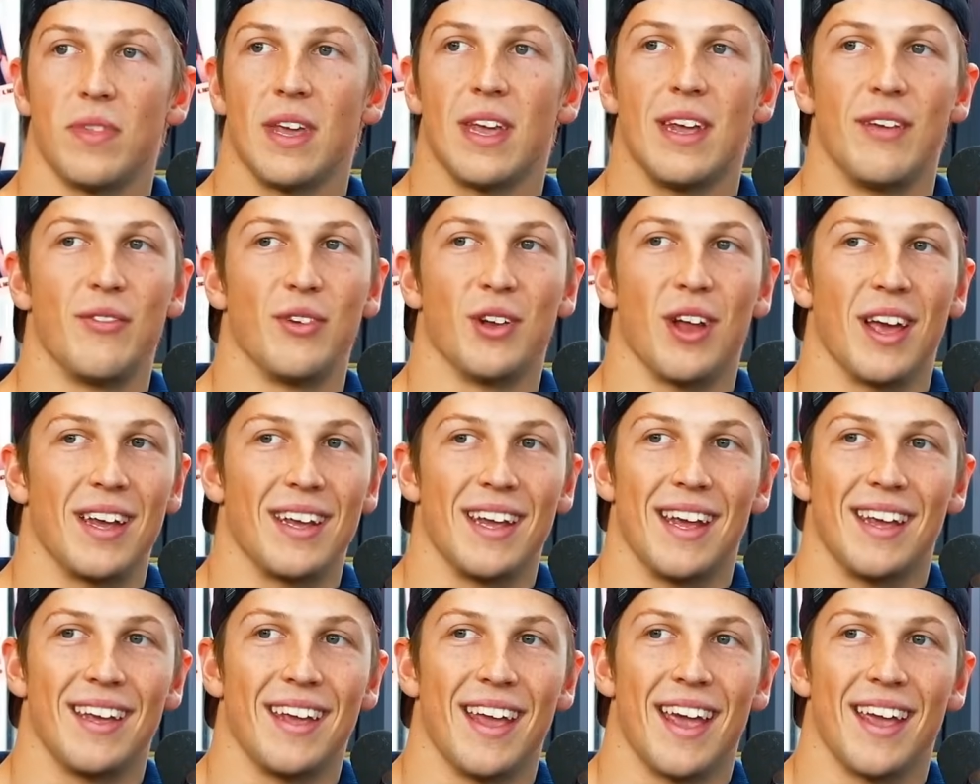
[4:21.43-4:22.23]
even
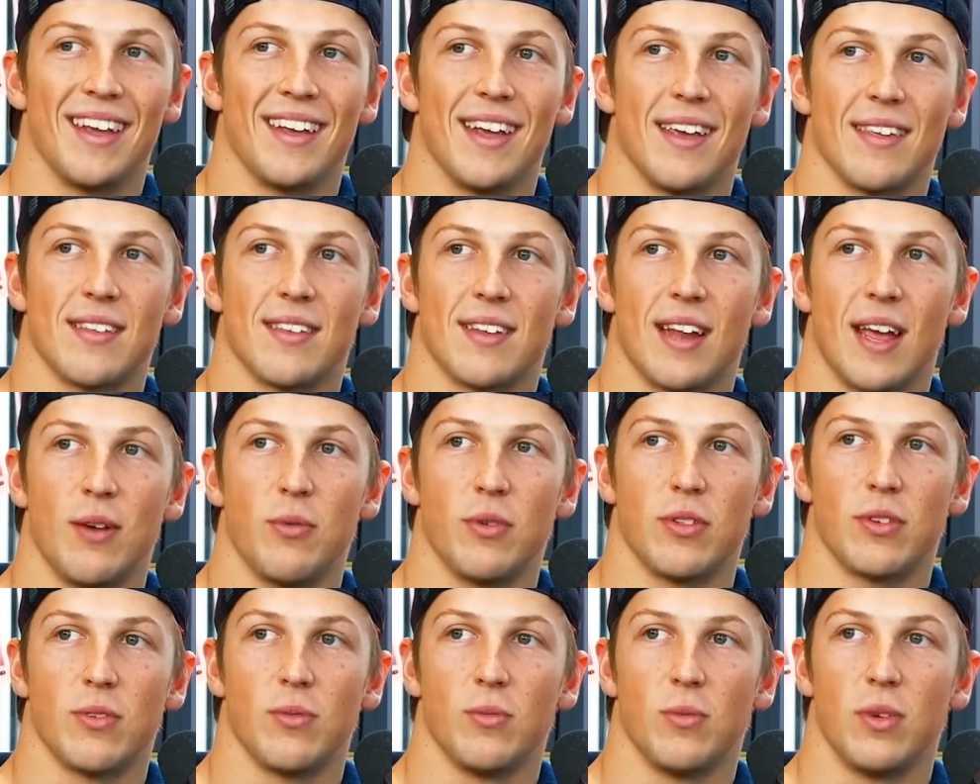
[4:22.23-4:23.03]
like yesterday
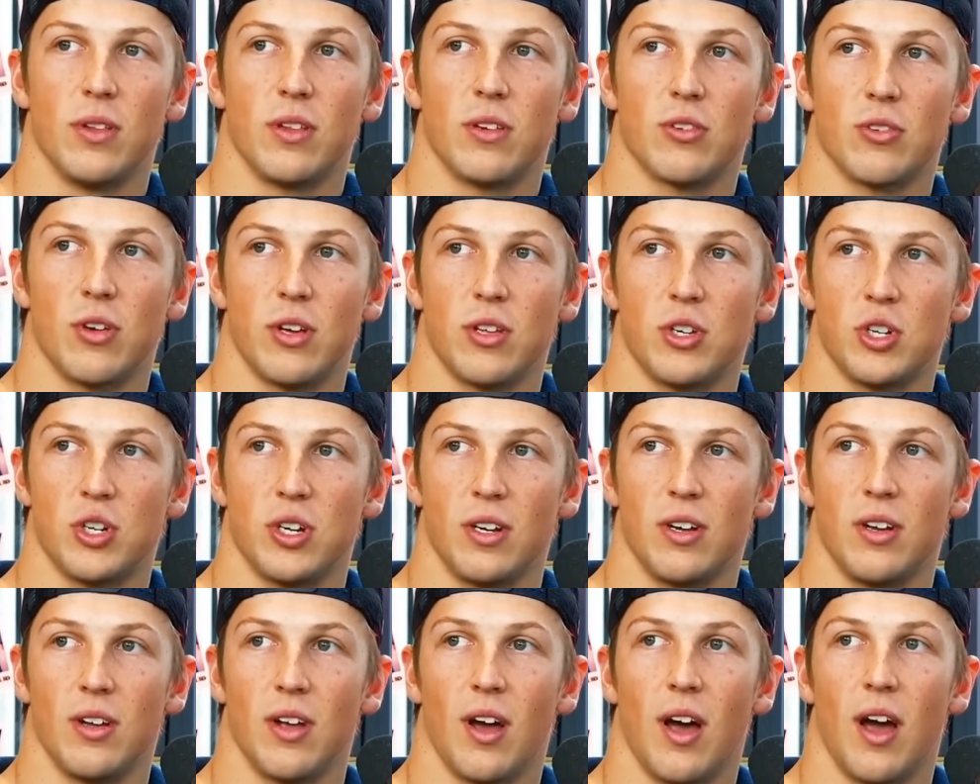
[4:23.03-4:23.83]
with
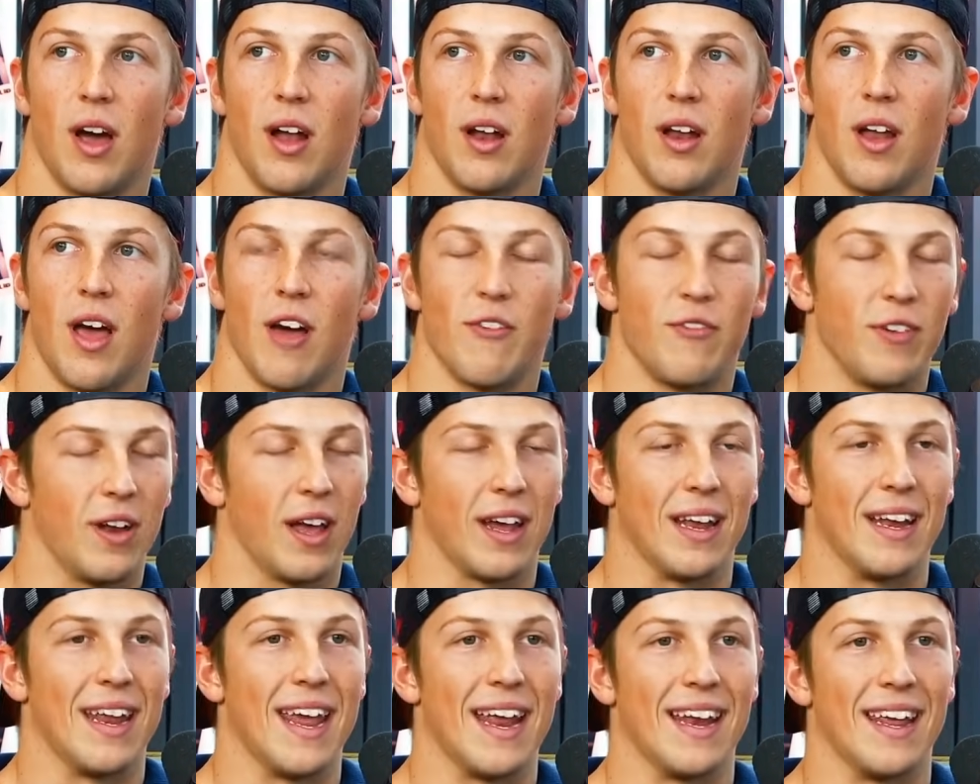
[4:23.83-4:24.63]
Christian, I feel
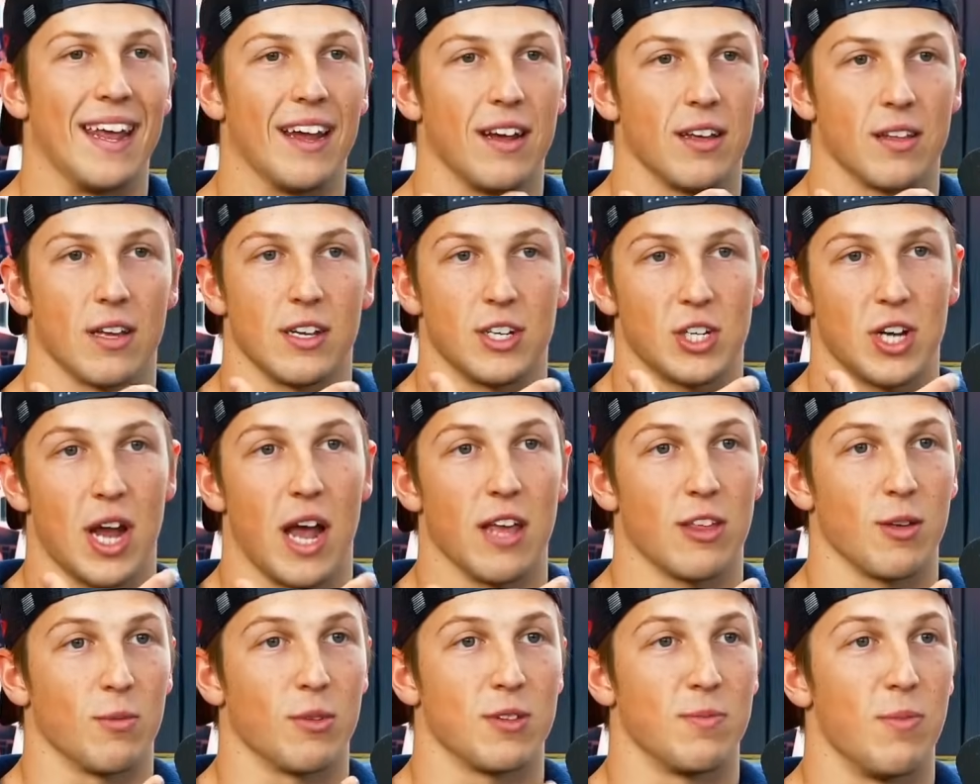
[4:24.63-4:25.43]
like an idiot because I
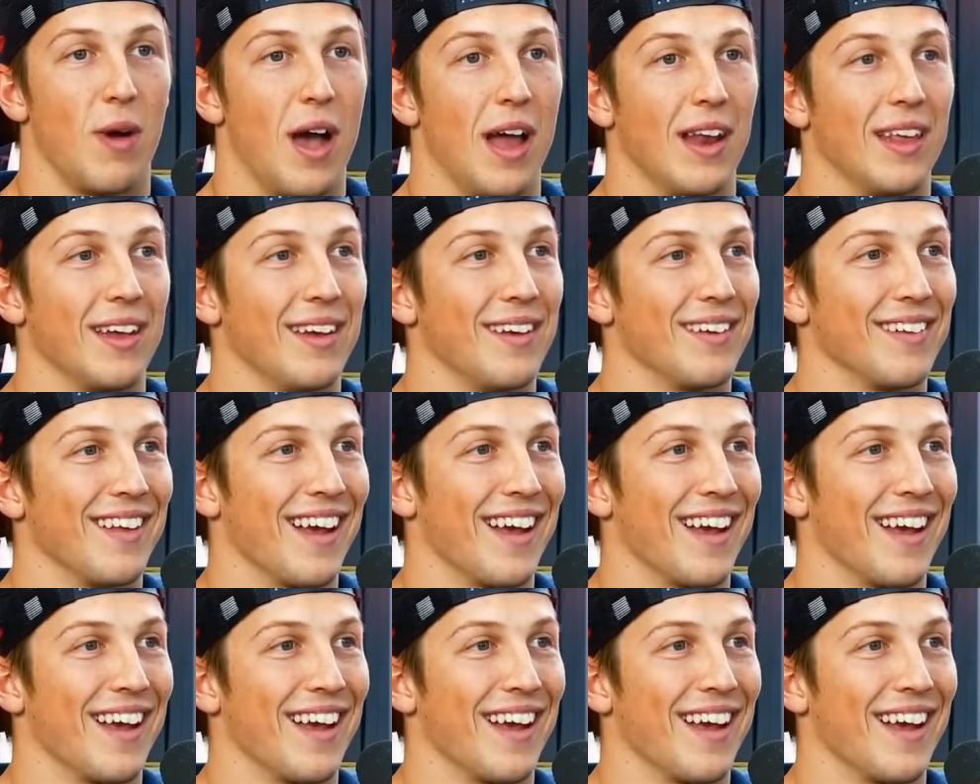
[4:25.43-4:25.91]
can't stop smiling.